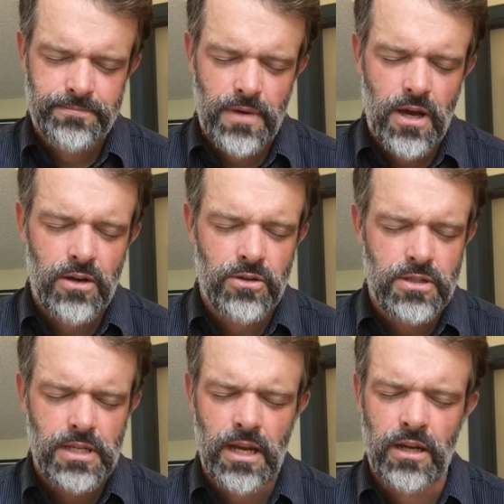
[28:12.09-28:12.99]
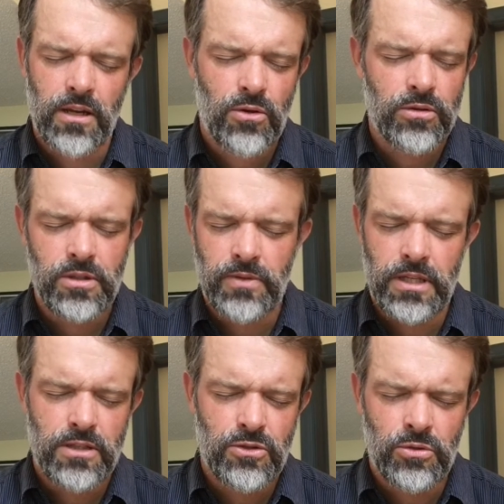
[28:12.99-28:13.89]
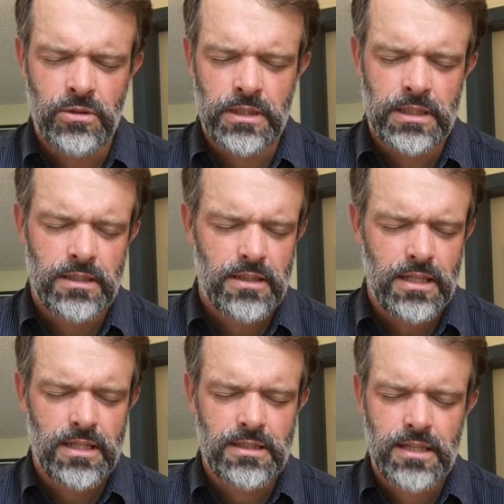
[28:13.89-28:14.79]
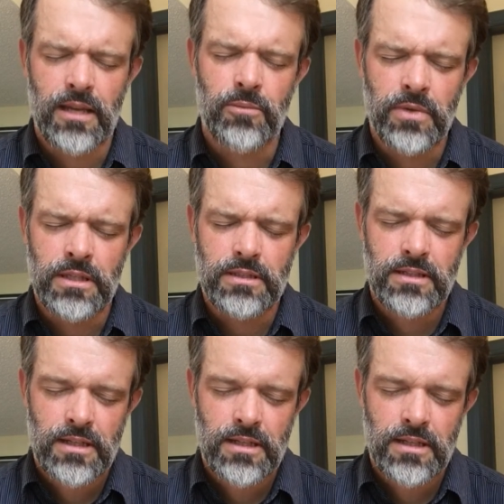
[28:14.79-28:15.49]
understand and cultivate the joy, the contentment,